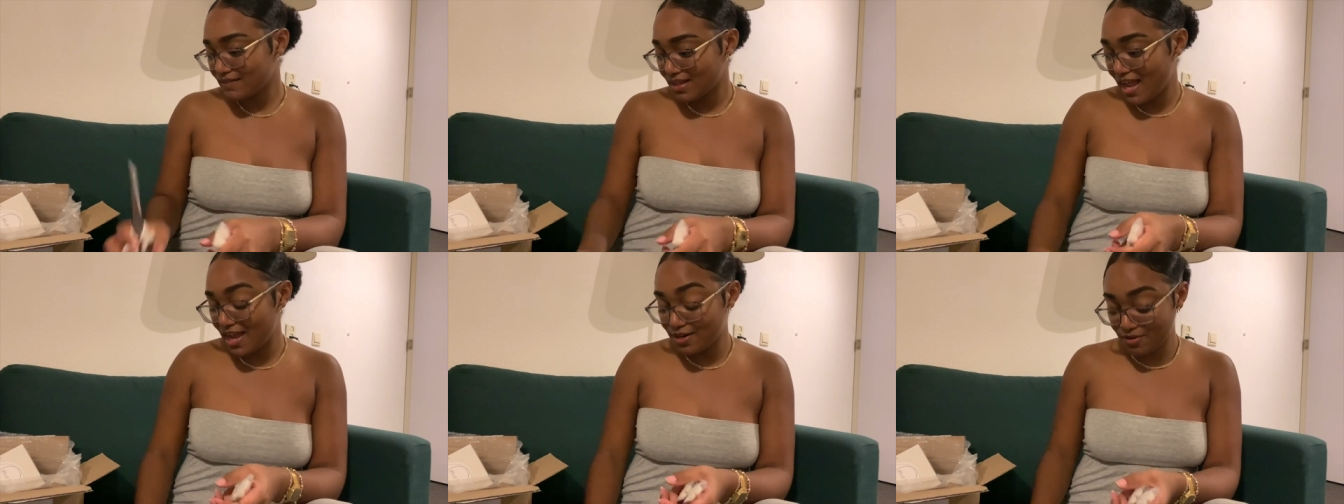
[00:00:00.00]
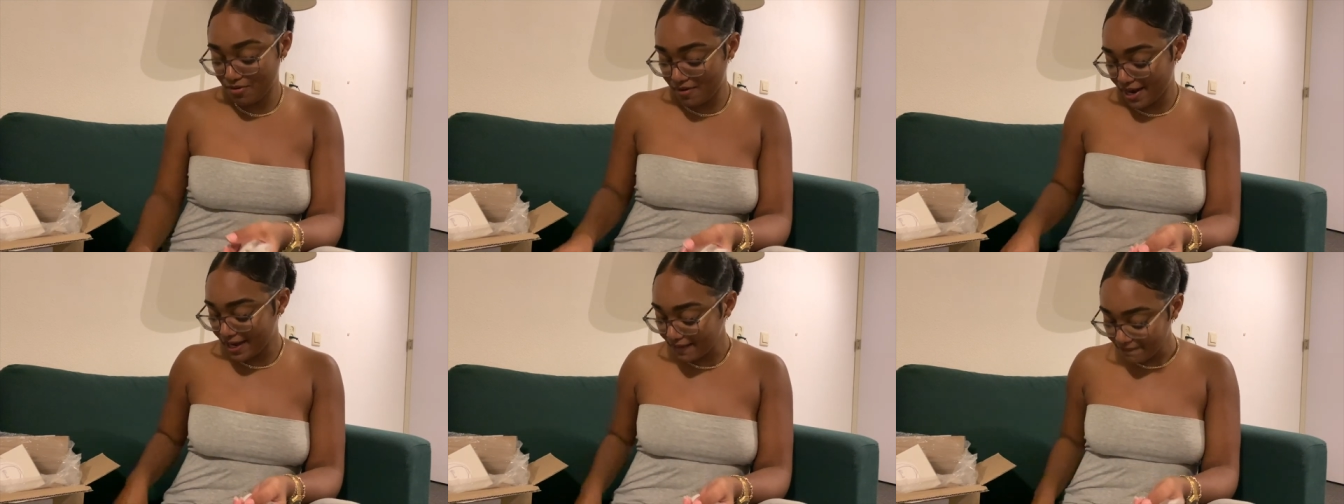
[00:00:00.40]
i know
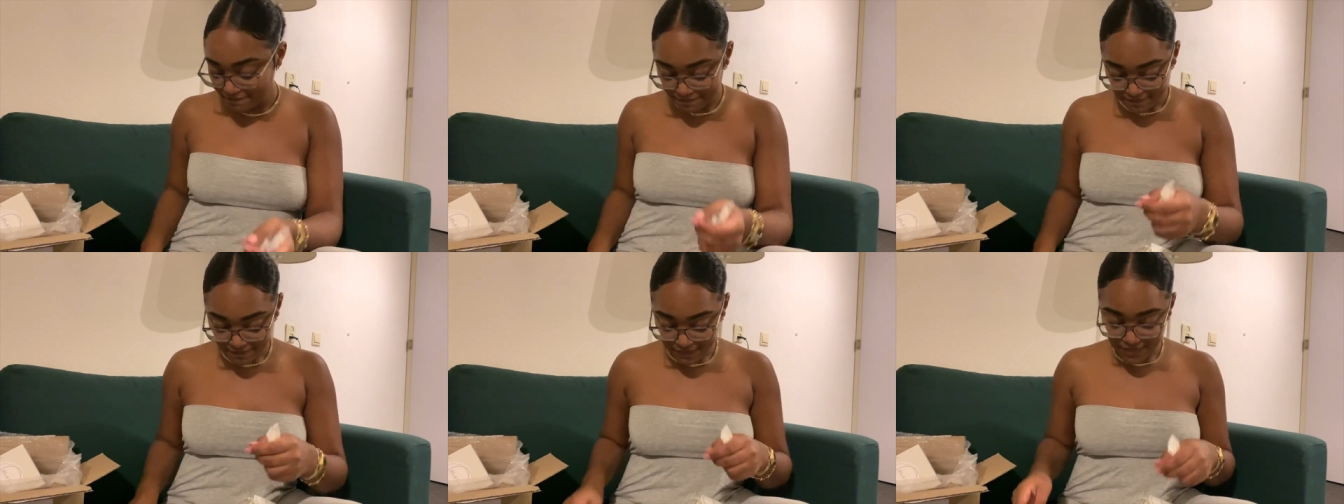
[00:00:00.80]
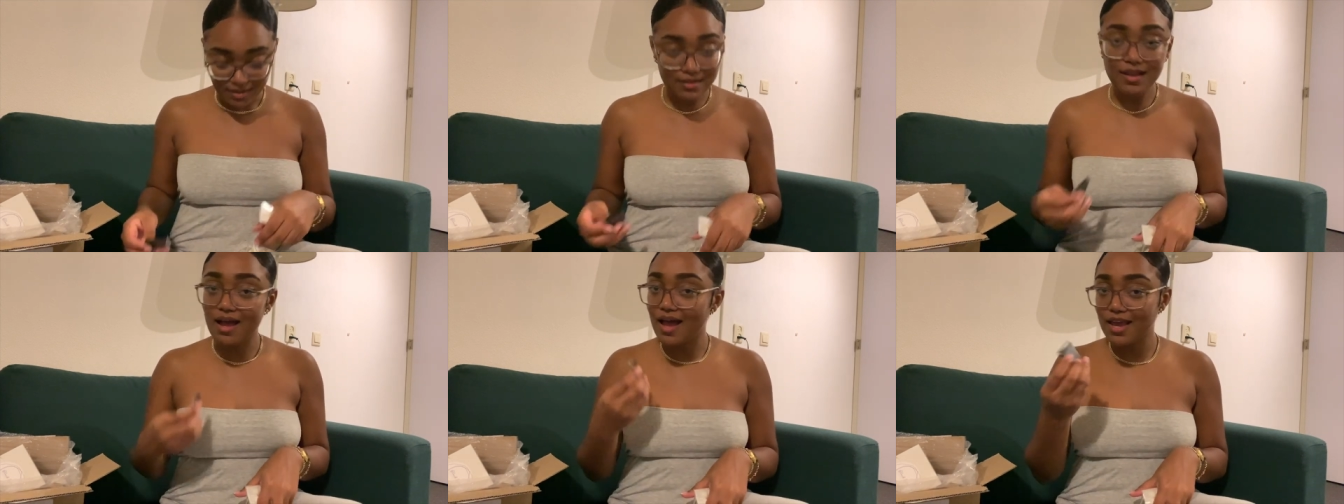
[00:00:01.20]
right
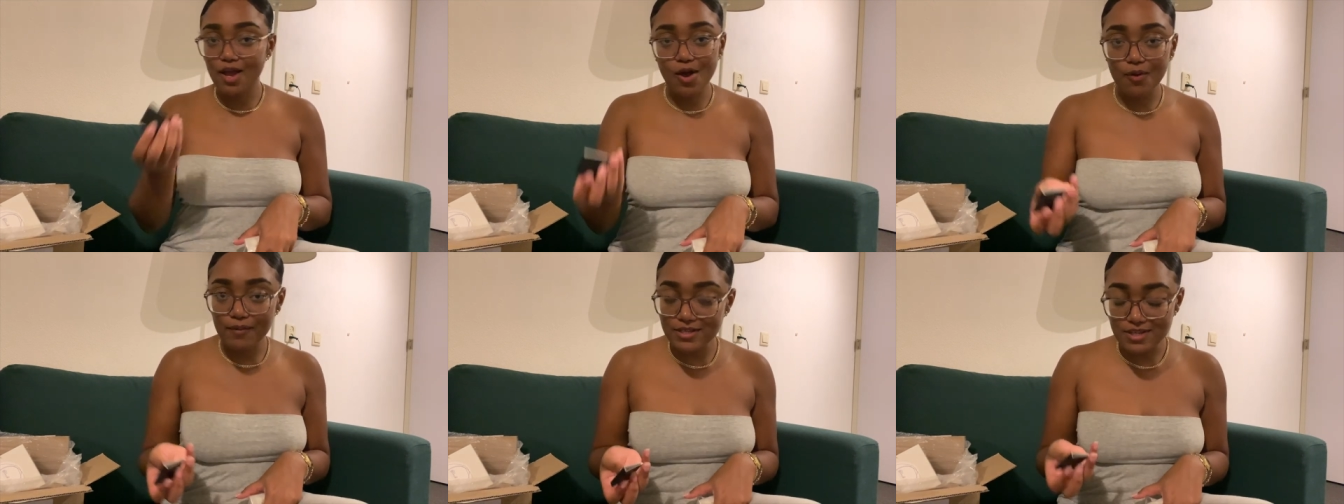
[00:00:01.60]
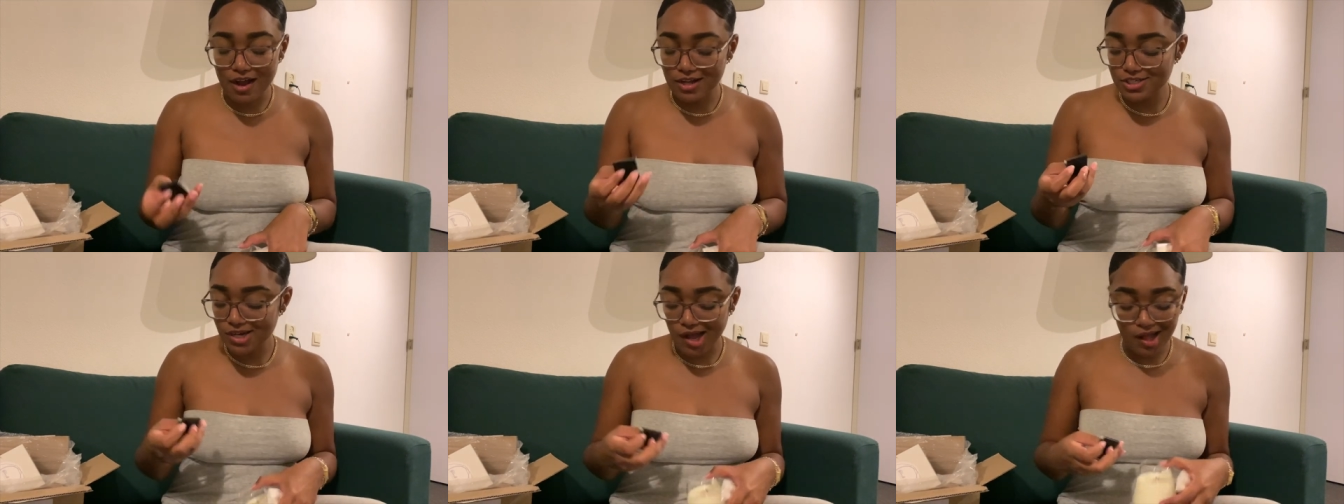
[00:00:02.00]
i always
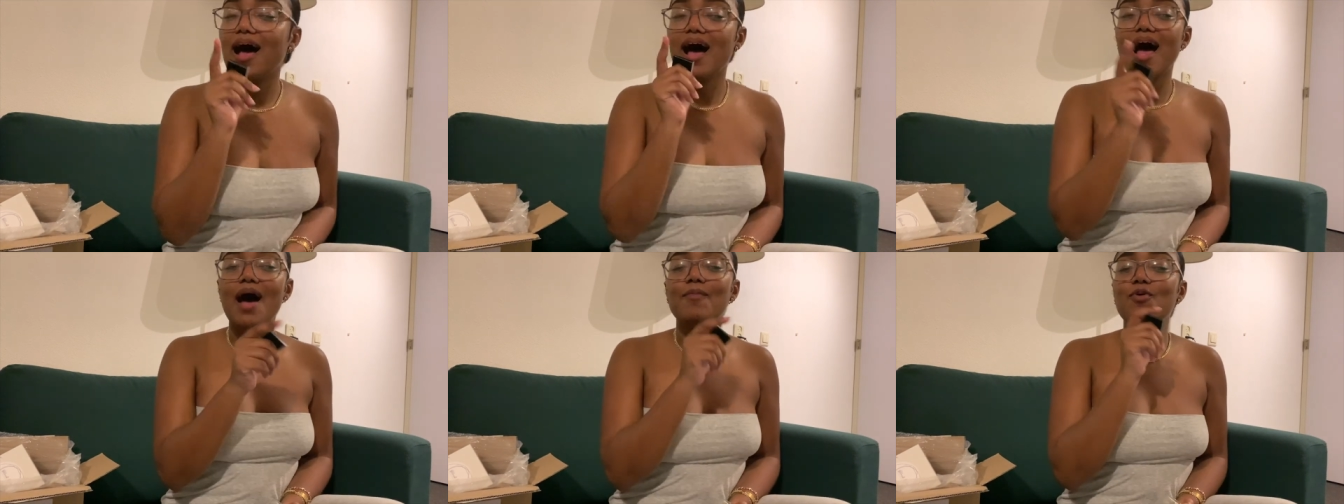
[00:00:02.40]
got y'all i'm